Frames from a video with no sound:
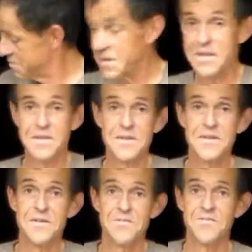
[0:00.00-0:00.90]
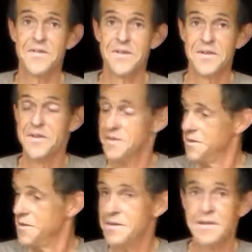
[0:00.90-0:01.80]
Standing here in front of
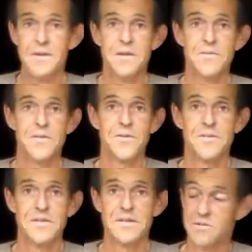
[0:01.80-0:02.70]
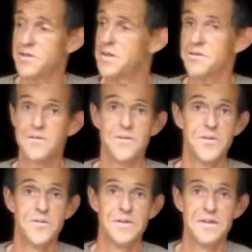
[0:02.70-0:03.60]
Taurus, I changed the
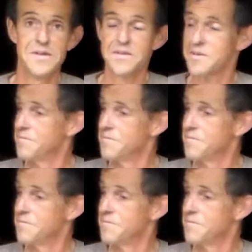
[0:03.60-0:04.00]
oil in it.